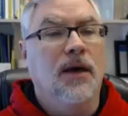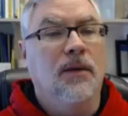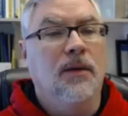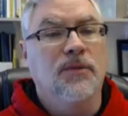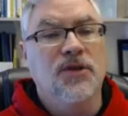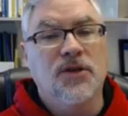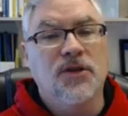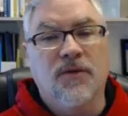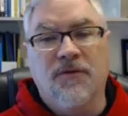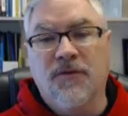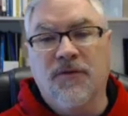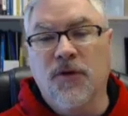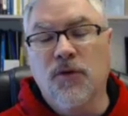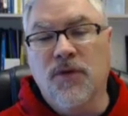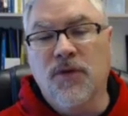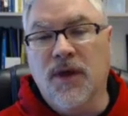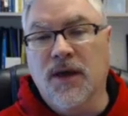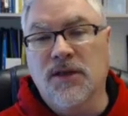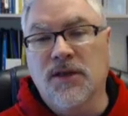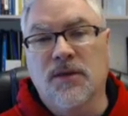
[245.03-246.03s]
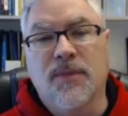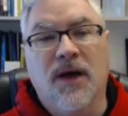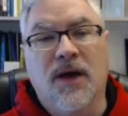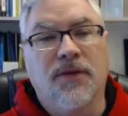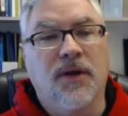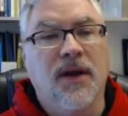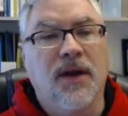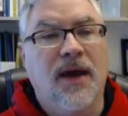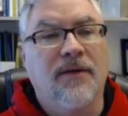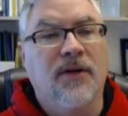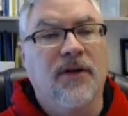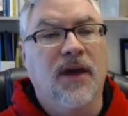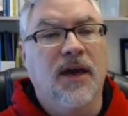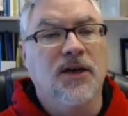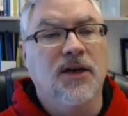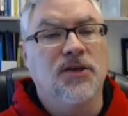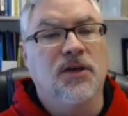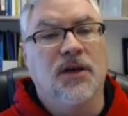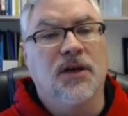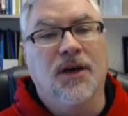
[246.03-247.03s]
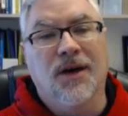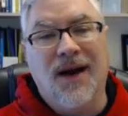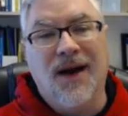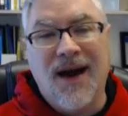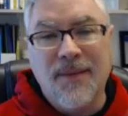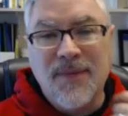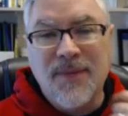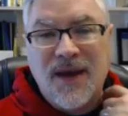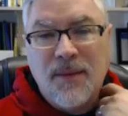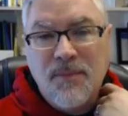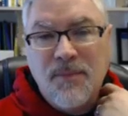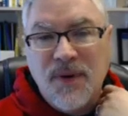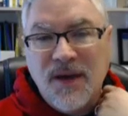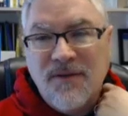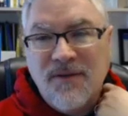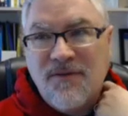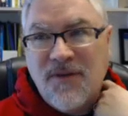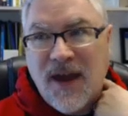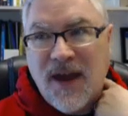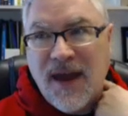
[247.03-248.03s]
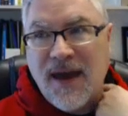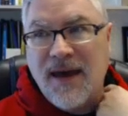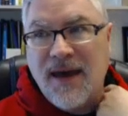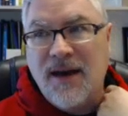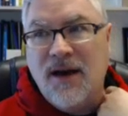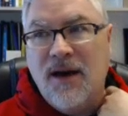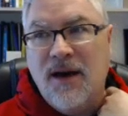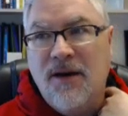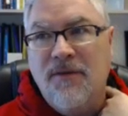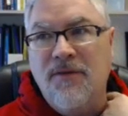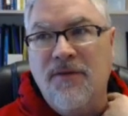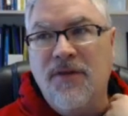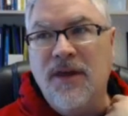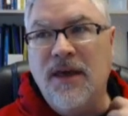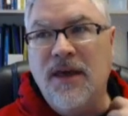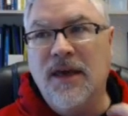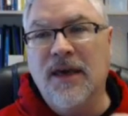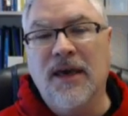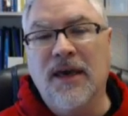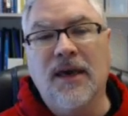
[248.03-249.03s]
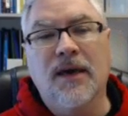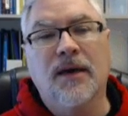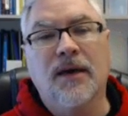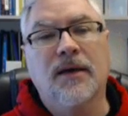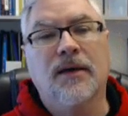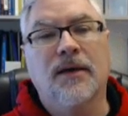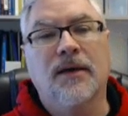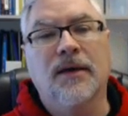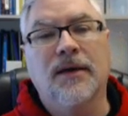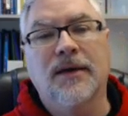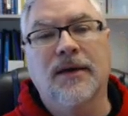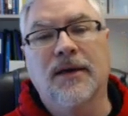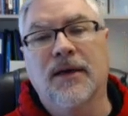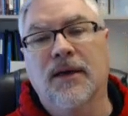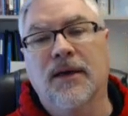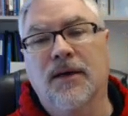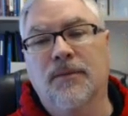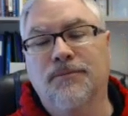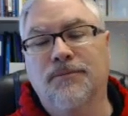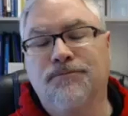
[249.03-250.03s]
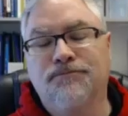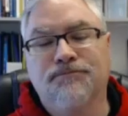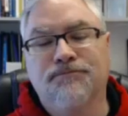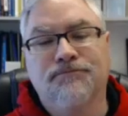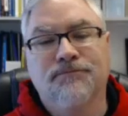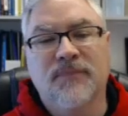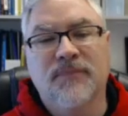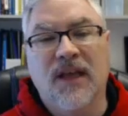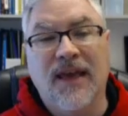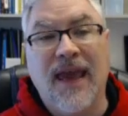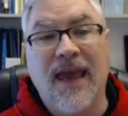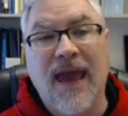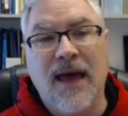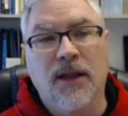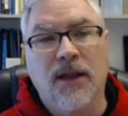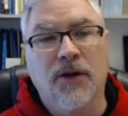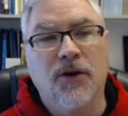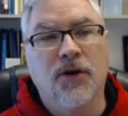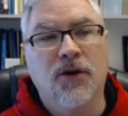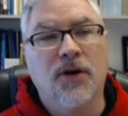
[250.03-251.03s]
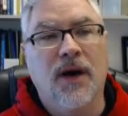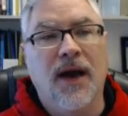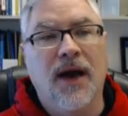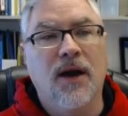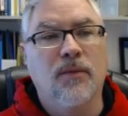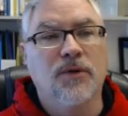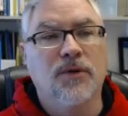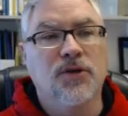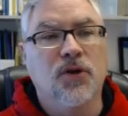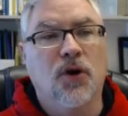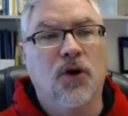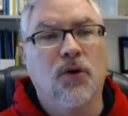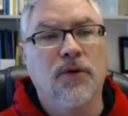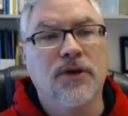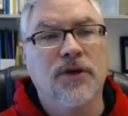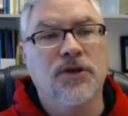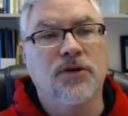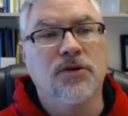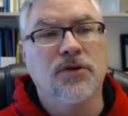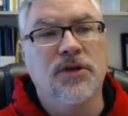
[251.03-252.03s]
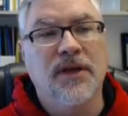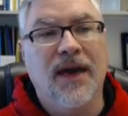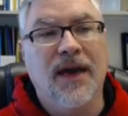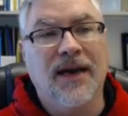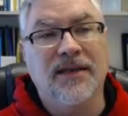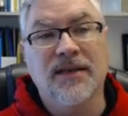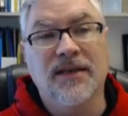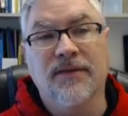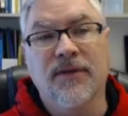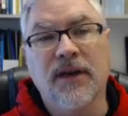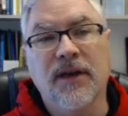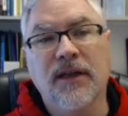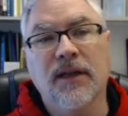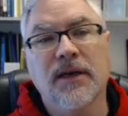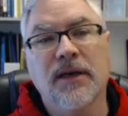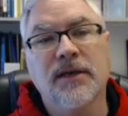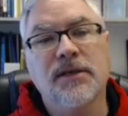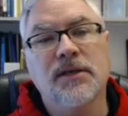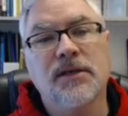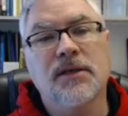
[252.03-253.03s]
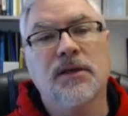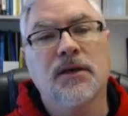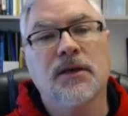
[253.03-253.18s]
just a few things about the navigation here. I'm not a big fan of the calendar. I almost always use the activity list